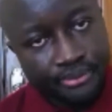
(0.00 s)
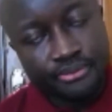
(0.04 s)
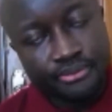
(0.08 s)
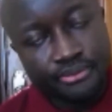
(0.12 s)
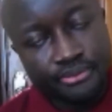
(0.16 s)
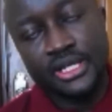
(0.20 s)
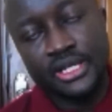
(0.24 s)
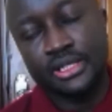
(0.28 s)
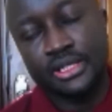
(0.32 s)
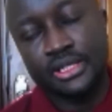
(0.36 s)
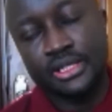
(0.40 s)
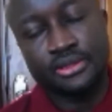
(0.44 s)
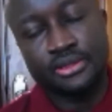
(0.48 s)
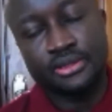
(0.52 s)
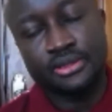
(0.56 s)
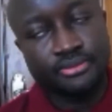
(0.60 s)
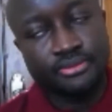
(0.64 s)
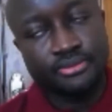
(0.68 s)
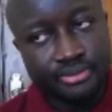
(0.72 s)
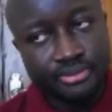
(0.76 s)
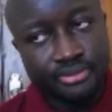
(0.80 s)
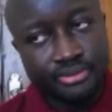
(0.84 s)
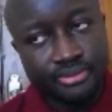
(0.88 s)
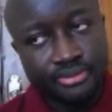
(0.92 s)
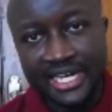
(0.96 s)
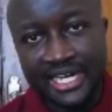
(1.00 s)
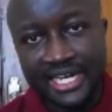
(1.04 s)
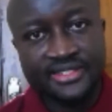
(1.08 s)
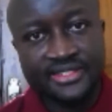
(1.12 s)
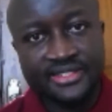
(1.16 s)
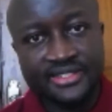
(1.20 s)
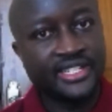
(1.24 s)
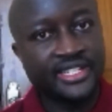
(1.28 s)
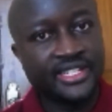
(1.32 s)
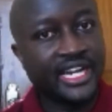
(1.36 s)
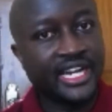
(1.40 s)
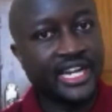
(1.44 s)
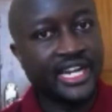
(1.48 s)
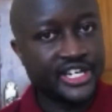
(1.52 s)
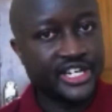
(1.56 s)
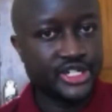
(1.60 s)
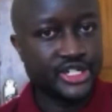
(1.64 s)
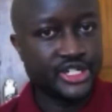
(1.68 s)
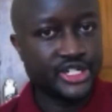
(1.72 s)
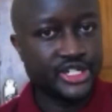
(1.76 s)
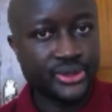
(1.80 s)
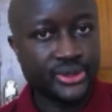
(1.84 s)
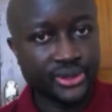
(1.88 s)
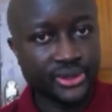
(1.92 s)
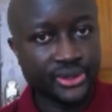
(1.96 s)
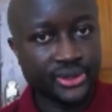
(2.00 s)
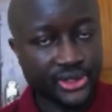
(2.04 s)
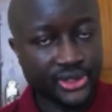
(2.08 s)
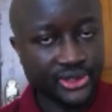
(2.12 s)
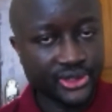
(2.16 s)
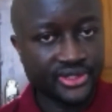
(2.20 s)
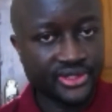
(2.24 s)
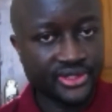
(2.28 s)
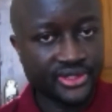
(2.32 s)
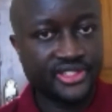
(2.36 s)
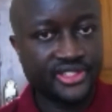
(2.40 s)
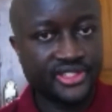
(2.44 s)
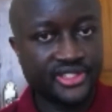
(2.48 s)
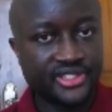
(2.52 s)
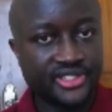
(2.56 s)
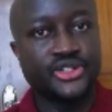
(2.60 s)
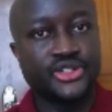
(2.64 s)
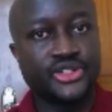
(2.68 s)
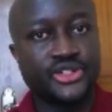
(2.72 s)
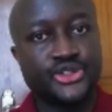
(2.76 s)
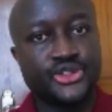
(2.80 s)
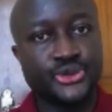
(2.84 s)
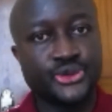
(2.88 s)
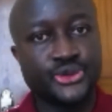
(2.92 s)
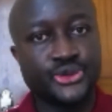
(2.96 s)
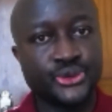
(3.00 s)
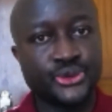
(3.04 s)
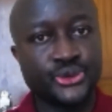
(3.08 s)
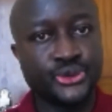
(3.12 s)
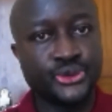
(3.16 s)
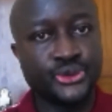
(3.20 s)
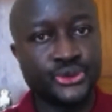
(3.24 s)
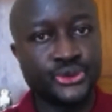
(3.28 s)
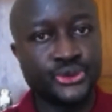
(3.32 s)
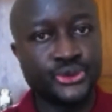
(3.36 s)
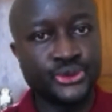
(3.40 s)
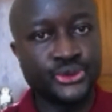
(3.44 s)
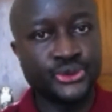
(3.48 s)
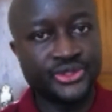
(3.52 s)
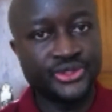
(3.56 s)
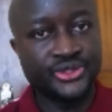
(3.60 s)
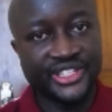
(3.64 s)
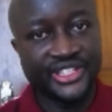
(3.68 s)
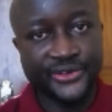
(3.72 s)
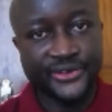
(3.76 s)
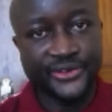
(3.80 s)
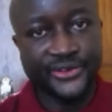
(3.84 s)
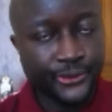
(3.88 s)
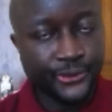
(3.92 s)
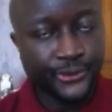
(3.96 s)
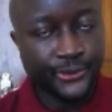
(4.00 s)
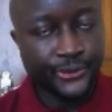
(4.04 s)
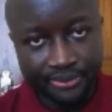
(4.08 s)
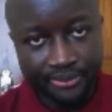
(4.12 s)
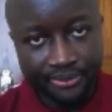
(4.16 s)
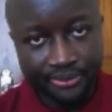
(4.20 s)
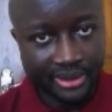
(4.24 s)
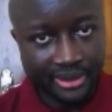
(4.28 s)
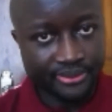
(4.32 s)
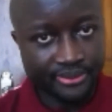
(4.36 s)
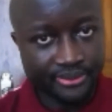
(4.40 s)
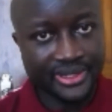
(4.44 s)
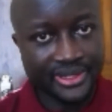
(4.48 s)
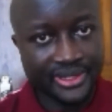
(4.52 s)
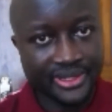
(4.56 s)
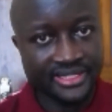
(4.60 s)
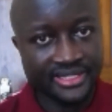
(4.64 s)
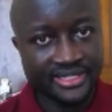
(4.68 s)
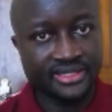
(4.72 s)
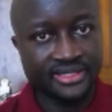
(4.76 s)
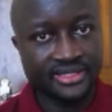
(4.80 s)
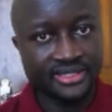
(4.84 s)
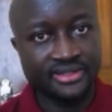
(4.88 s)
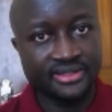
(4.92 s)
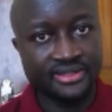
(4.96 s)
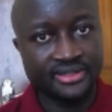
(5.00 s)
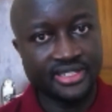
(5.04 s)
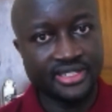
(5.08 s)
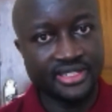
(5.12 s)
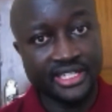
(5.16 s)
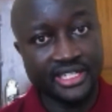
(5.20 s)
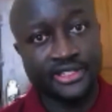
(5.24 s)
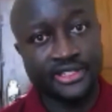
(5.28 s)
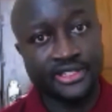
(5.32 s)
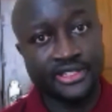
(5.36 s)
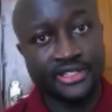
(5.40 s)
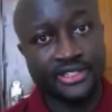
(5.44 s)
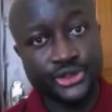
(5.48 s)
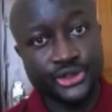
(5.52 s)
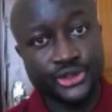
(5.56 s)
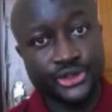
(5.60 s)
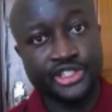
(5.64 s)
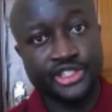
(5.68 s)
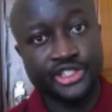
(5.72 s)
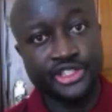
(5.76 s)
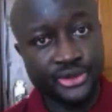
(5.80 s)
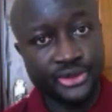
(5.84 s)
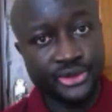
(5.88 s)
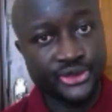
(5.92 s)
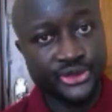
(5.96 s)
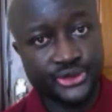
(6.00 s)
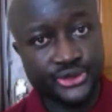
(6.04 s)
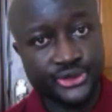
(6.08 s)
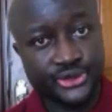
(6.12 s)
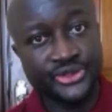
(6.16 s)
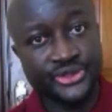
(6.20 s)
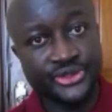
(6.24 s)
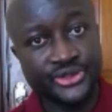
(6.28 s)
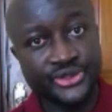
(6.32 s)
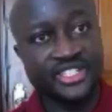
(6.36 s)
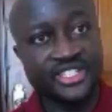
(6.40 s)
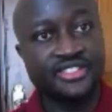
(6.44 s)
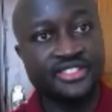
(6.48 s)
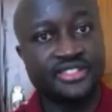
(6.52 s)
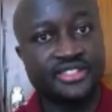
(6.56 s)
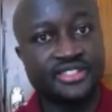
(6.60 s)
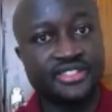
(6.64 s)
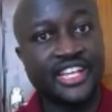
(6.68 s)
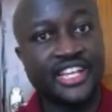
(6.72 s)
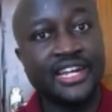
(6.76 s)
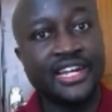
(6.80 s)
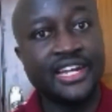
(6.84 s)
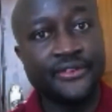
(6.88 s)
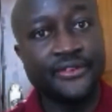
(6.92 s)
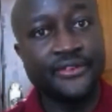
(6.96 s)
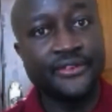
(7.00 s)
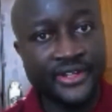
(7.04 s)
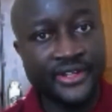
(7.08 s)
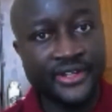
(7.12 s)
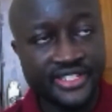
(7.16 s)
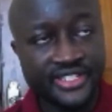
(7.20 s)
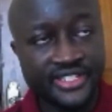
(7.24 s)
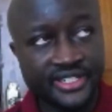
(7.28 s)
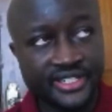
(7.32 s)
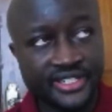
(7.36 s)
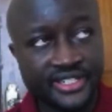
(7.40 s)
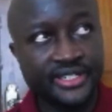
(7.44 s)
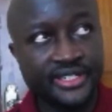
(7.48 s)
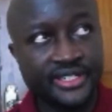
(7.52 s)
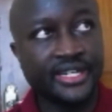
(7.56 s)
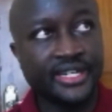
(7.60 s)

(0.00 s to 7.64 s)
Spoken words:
adds the additional costs to the fuel pump prices and contributes to this elevated